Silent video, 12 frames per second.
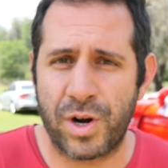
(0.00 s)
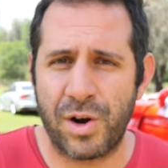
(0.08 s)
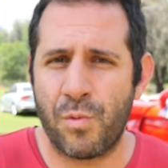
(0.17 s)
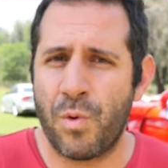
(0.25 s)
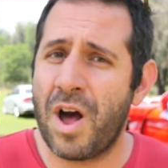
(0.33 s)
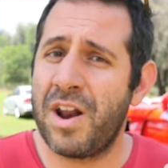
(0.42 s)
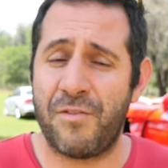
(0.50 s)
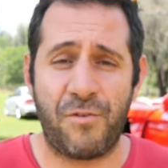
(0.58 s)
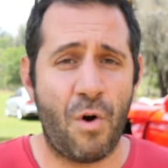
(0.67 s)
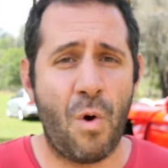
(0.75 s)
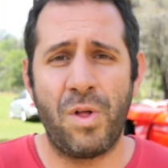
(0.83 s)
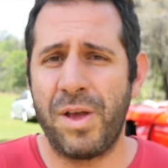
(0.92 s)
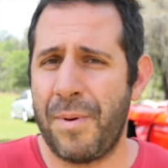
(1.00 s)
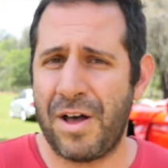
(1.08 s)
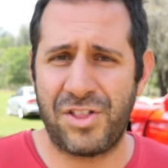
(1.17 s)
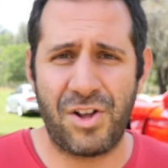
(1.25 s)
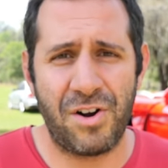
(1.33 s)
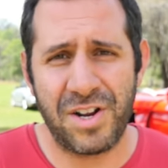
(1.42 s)
we're gonna run it for only
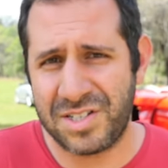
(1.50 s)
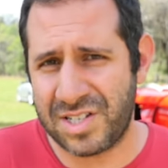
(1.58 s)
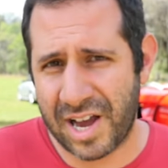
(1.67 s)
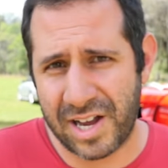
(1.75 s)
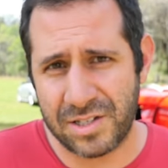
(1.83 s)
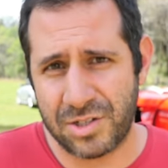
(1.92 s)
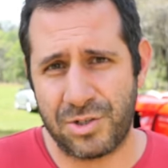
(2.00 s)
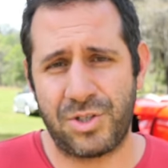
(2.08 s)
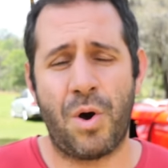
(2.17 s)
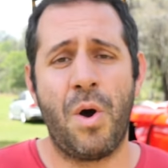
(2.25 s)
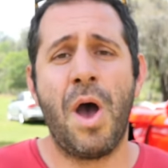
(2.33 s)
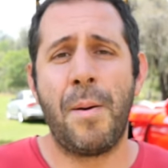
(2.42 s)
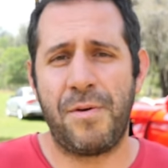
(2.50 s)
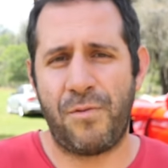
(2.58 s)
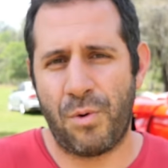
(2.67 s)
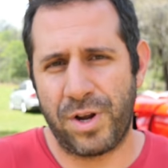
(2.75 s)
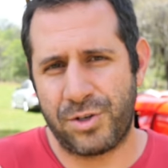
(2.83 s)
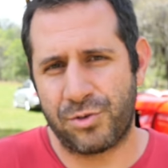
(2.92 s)
about 30 seconds or so
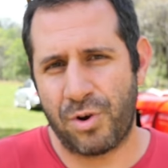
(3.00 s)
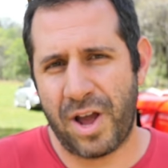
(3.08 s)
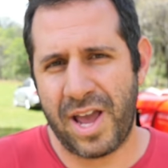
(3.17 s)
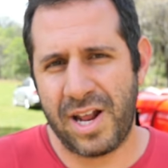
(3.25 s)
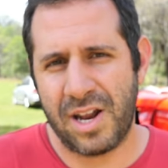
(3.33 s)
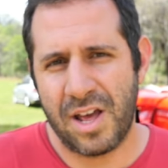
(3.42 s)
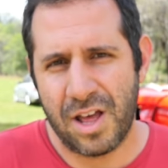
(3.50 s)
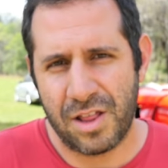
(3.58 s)
before we drain